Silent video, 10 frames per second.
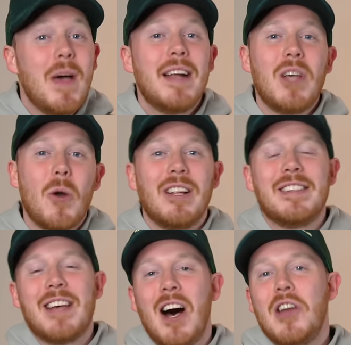bank total
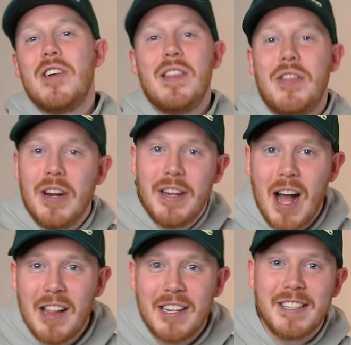is
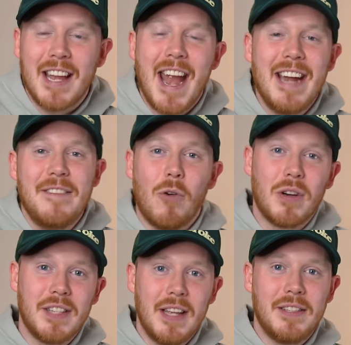
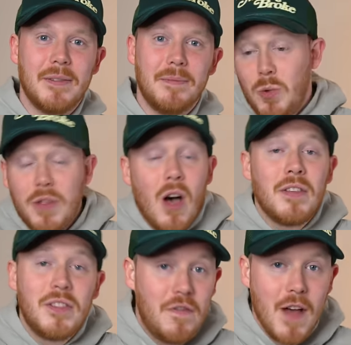$130.84. So with all
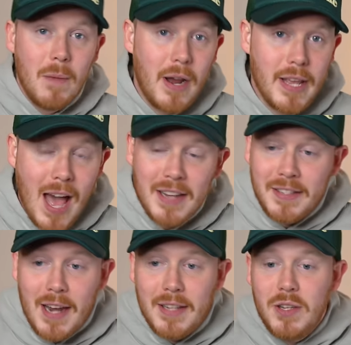this newfound money, I
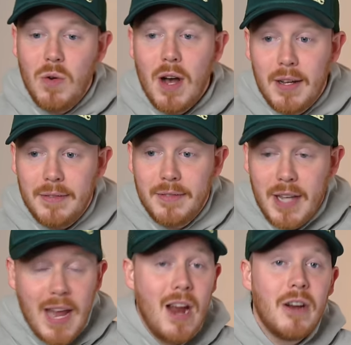decided to uh, to
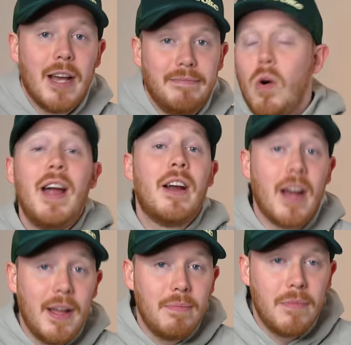get a haircut. Well,
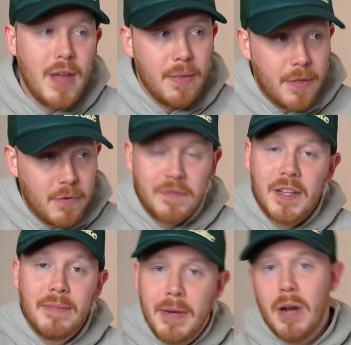haircut, then
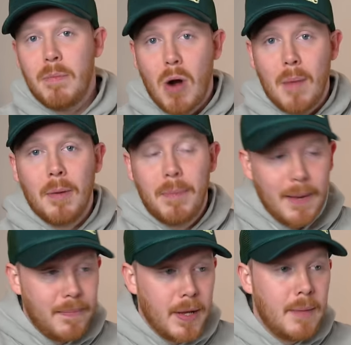thrifting near the barber.
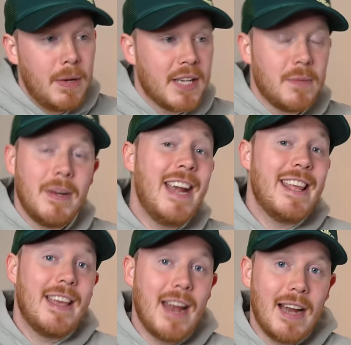But because I'm an
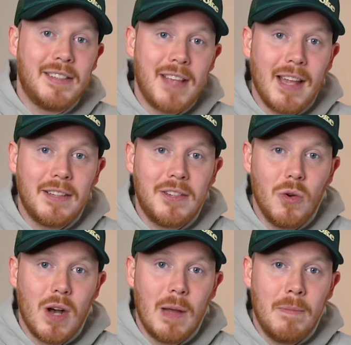idiot, I decided
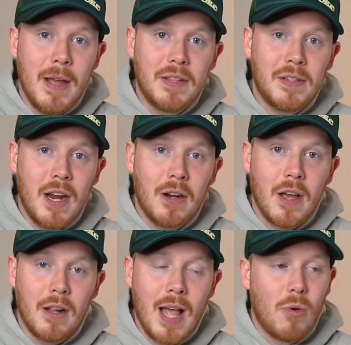to uh, make this
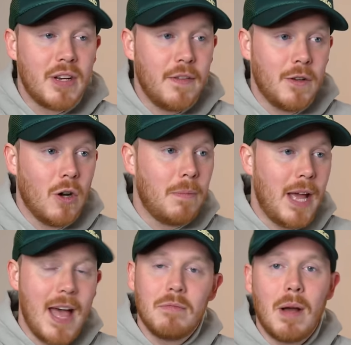haircut a lot more difficult by
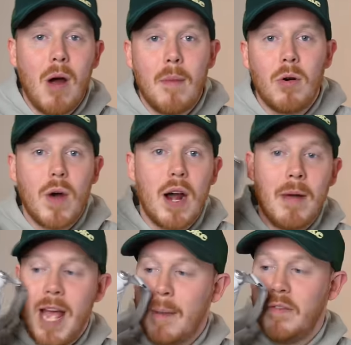having my barber wear
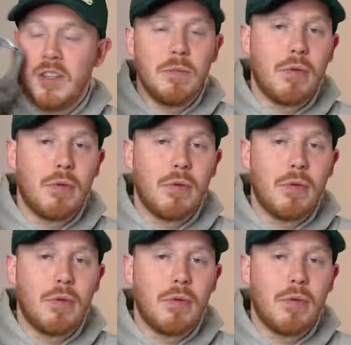my Apple Vision